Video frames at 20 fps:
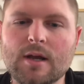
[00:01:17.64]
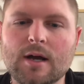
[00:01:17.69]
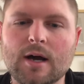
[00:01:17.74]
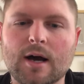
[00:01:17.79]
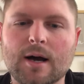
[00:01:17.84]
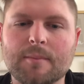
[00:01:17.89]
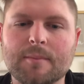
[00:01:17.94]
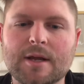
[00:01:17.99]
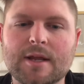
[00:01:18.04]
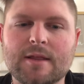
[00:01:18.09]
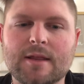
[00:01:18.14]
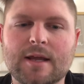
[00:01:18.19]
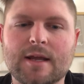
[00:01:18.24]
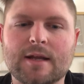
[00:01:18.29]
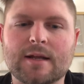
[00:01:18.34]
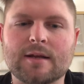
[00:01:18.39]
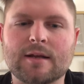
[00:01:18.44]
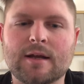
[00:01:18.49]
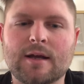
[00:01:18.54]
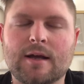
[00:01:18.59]
and
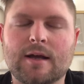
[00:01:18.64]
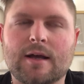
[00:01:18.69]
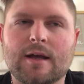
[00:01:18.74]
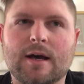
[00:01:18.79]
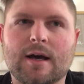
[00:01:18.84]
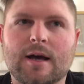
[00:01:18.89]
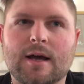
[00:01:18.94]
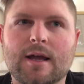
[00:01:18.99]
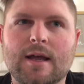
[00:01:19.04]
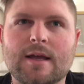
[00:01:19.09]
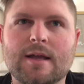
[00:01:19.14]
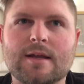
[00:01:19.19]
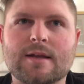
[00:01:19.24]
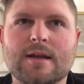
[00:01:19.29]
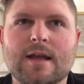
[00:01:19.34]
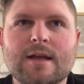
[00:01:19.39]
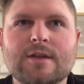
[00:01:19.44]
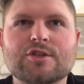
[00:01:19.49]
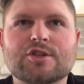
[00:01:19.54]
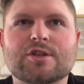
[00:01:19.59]
then in
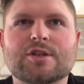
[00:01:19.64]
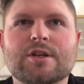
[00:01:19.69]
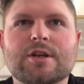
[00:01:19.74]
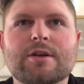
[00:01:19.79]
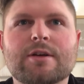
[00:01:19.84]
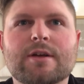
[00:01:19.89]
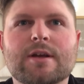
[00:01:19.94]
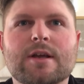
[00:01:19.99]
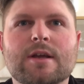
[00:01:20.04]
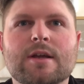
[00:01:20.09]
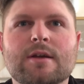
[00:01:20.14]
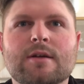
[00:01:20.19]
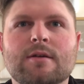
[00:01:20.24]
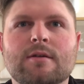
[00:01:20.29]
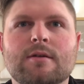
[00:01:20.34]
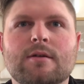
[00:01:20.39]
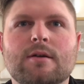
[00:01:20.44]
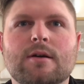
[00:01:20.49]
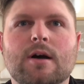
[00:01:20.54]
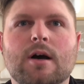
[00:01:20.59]
engineering,
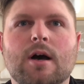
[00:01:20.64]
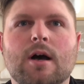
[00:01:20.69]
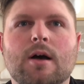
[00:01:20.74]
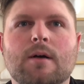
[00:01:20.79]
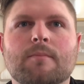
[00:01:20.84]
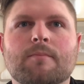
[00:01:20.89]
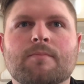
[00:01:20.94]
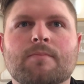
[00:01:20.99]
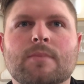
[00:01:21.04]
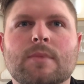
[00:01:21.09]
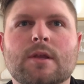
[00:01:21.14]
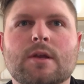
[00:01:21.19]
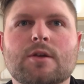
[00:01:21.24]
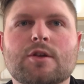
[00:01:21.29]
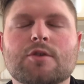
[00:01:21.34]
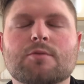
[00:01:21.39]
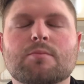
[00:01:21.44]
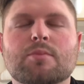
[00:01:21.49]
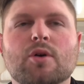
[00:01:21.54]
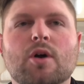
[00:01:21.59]

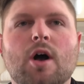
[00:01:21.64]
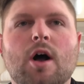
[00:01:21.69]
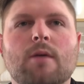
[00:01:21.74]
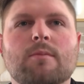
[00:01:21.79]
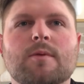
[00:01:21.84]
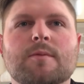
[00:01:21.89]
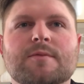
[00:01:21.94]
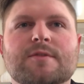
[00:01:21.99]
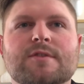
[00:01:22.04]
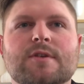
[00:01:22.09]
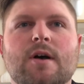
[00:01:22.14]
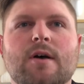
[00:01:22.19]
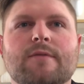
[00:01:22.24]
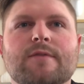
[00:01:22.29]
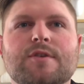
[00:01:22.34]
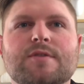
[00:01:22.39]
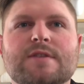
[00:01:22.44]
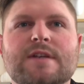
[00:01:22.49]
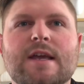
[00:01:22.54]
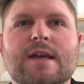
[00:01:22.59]
you problem solve.
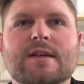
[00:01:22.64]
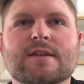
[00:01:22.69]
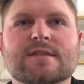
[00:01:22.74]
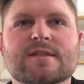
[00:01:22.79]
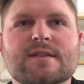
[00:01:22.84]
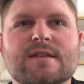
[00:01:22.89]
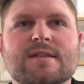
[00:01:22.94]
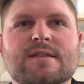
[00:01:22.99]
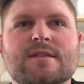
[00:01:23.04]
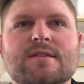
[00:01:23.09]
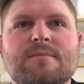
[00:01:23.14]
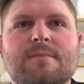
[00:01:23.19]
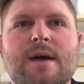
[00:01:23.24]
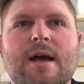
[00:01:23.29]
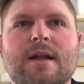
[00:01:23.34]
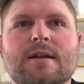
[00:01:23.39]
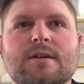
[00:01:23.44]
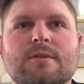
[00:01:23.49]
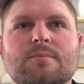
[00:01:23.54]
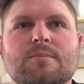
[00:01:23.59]
You take a
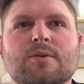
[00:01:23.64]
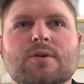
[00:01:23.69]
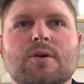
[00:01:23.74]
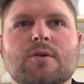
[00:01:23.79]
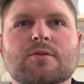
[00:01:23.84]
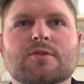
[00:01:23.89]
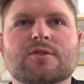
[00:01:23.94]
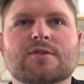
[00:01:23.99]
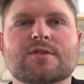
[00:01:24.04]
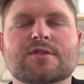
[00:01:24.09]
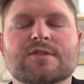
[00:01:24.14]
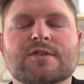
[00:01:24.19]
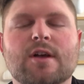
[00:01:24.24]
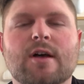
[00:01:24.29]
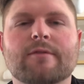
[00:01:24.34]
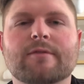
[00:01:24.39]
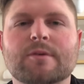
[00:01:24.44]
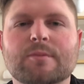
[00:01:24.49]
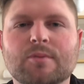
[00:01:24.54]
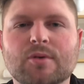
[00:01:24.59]
systematic approach to
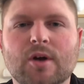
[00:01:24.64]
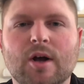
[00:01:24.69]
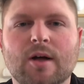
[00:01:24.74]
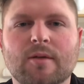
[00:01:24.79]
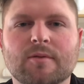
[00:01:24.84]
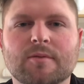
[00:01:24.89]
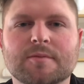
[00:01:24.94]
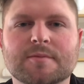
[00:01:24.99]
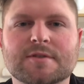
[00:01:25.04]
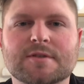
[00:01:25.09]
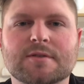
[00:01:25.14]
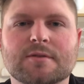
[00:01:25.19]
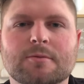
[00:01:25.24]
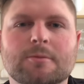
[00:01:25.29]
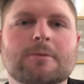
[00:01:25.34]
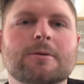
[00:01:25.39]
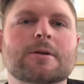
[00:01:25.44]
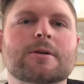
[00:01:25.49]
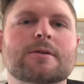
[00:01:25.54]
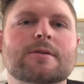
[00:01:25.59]
solving problems in the
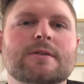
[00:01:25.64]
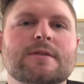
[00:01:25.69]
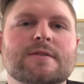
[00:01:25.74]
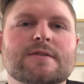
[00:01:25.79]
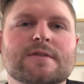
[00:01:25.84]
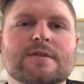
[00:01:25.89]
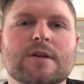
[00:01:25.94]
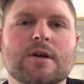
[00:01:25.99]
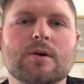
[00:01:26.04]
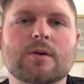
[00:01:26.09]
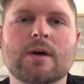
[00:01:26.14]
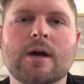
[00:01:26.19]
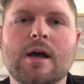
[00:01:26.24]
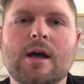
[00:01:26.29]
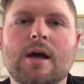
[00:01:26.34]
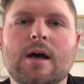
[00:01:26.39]
world. And so